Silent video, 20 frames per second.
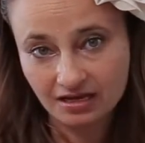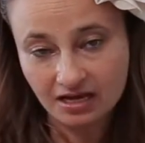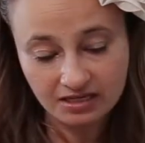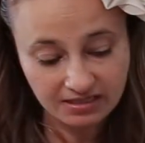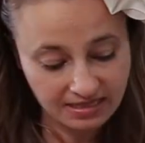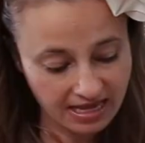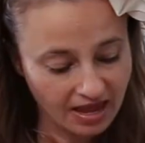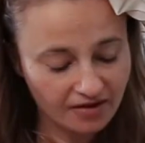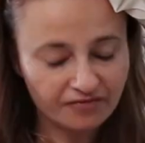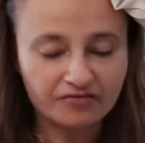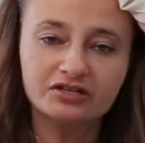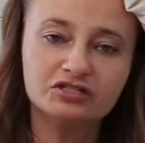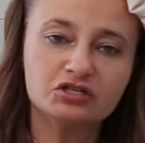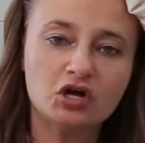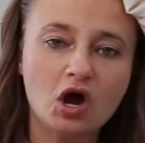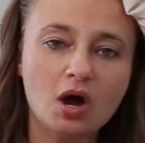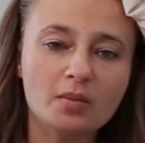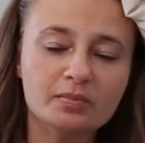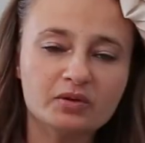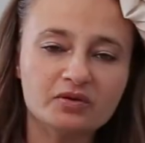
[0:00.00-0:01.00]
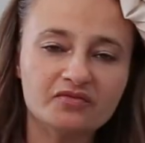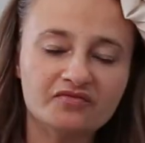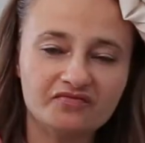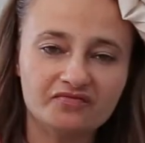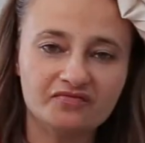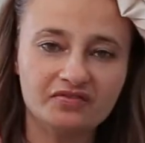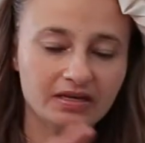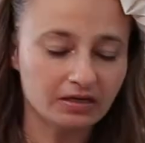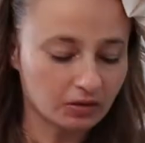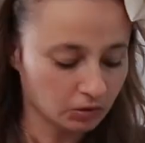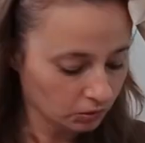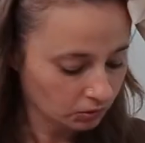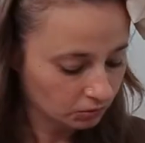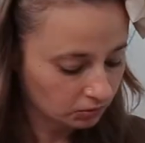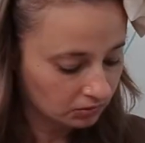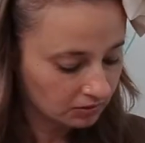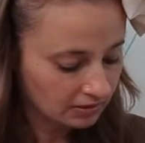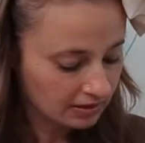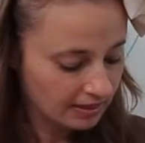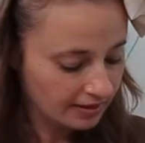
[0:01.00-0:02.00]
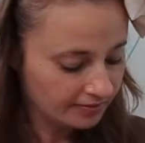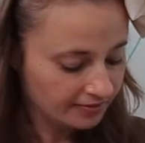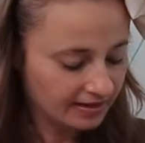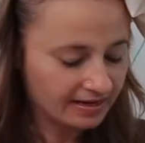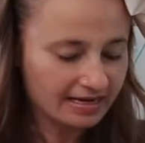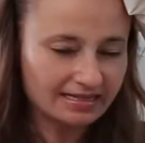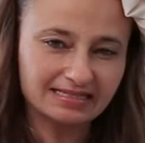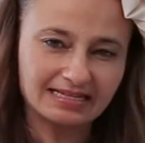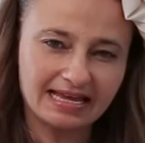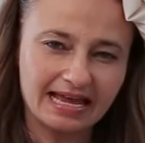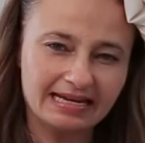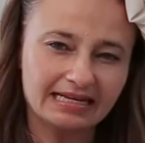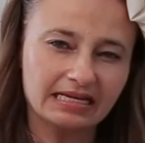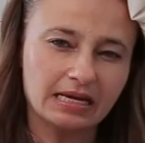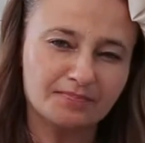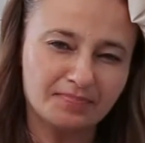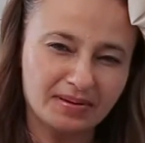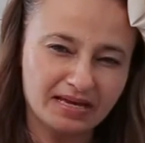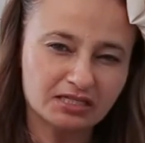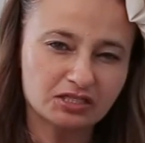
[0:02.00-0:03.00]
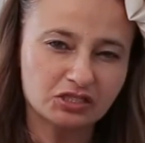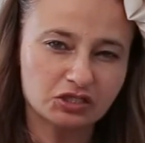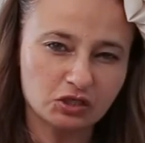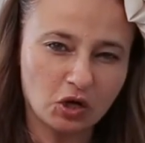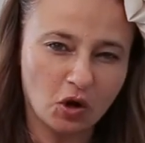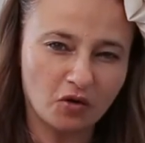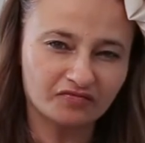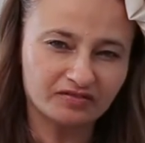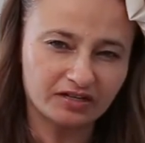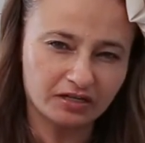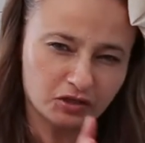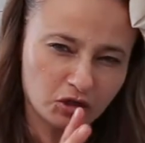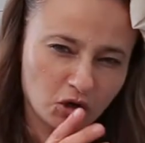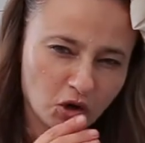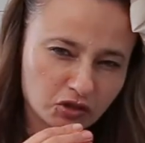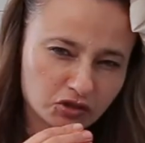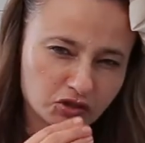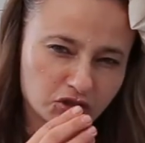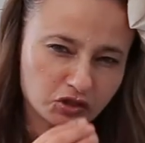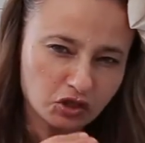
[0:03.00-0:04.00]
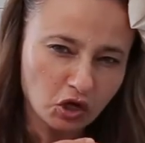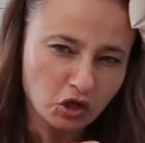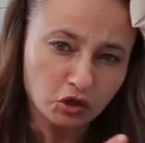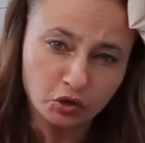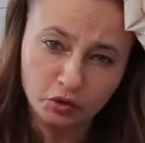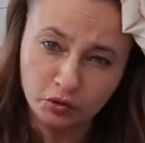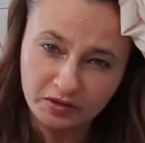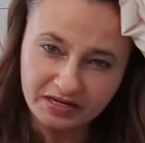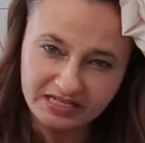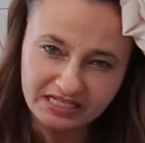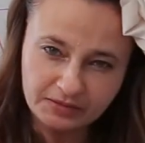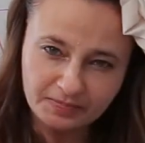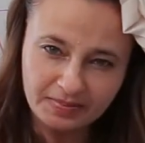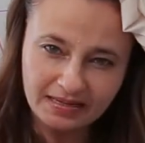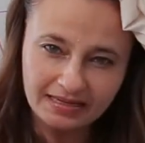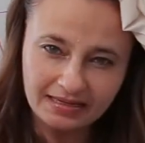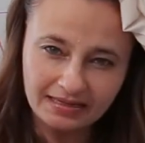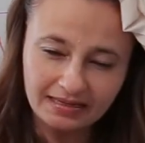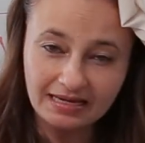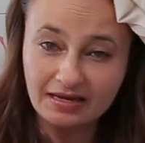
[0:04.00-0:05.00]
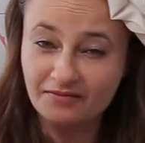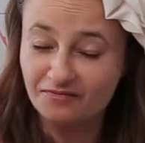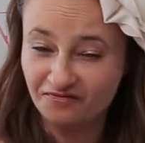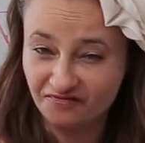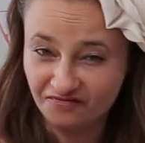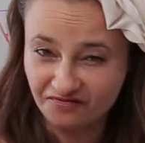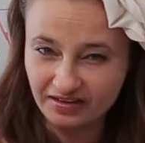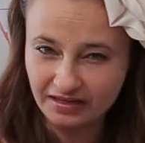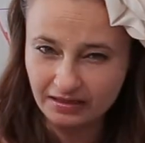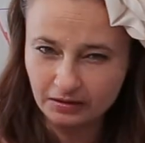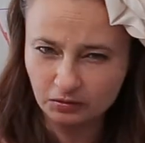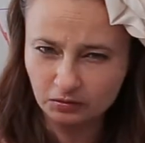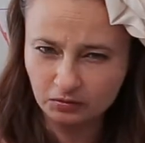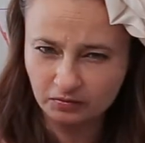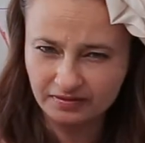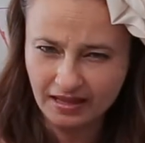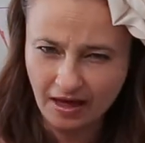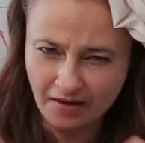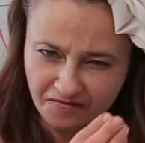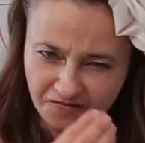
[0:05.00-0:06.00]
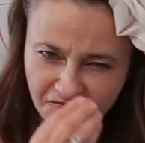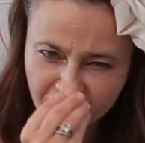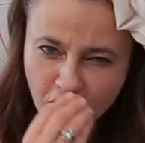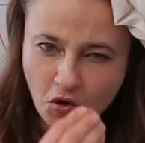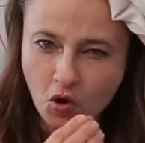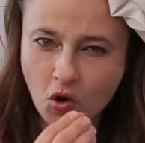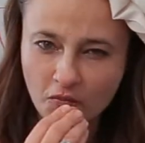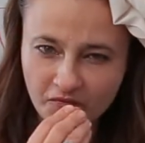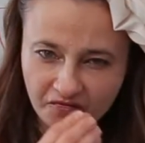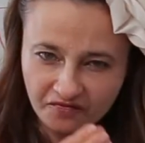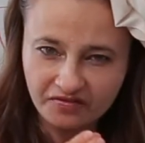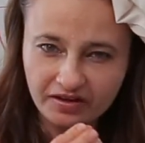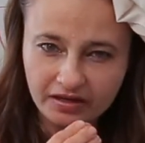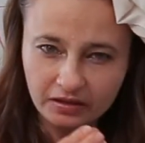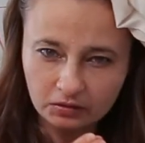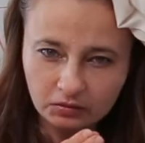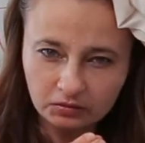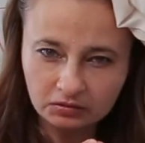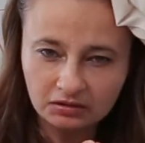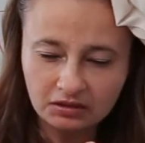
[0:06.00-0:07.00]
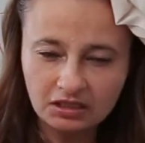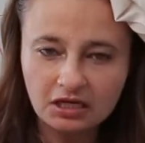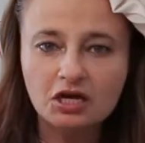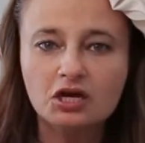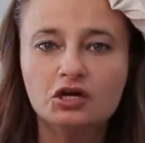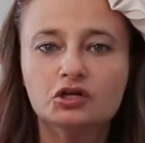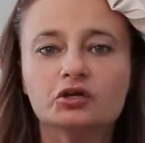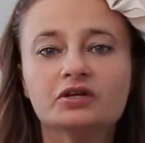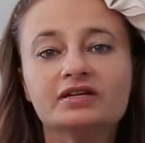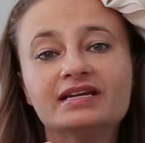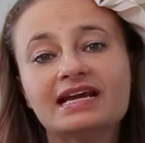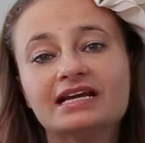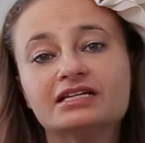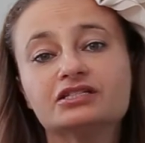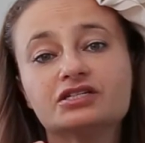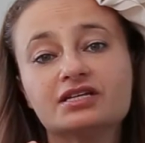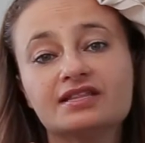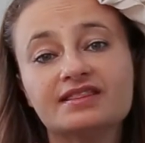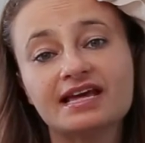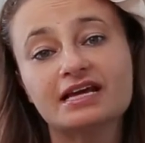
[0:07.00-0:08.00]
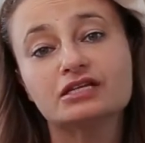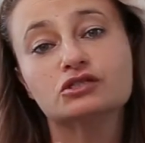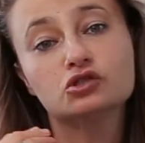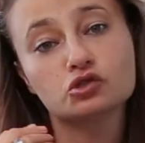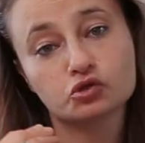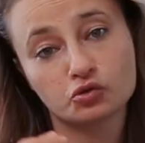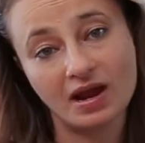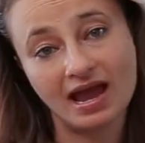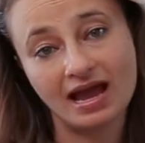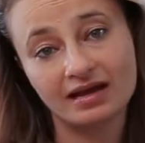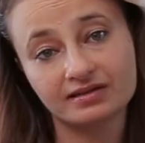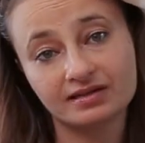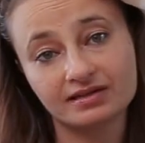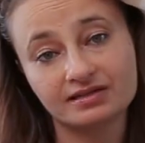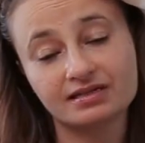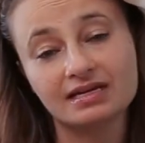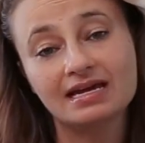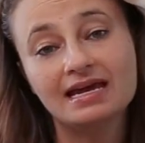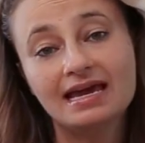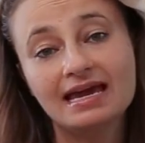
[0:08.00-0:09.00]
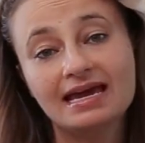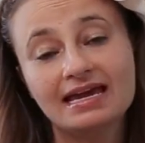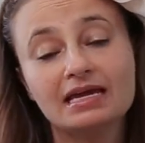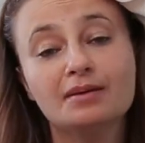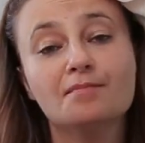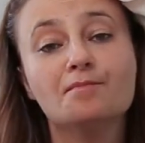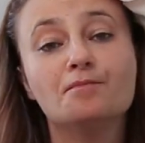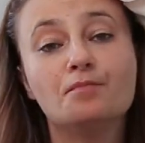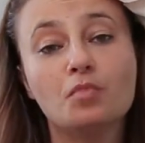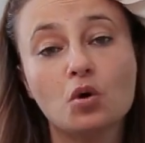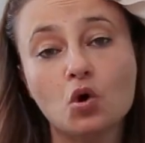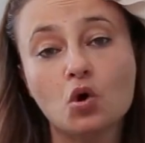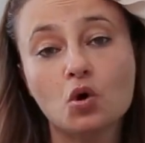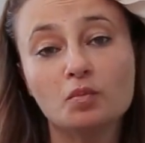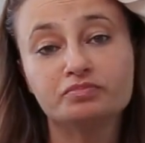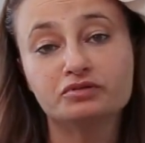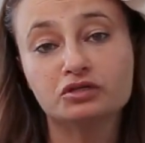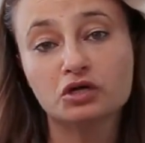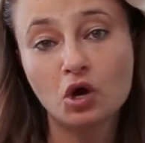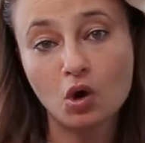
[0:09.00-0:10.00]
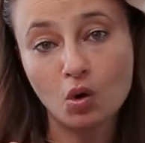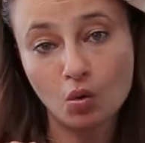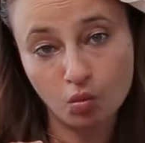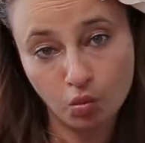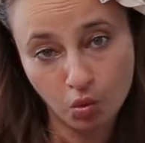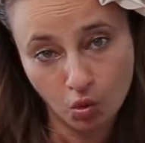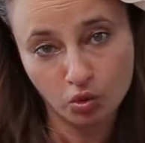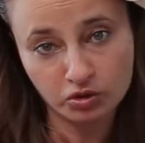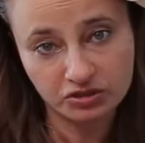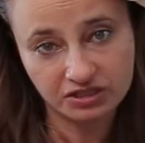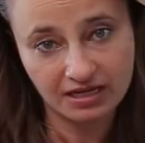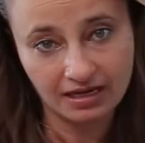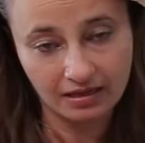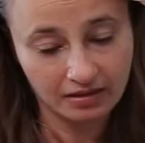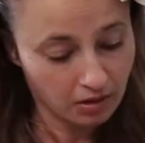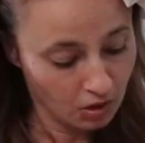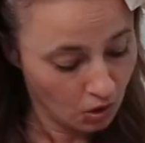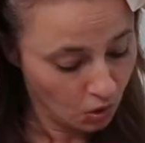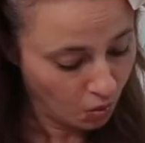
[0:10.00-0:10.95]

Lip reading: So every time you feel that it's getting a bit soft and not so crispy in feel, that firm feel, you need to then drown it in burped water.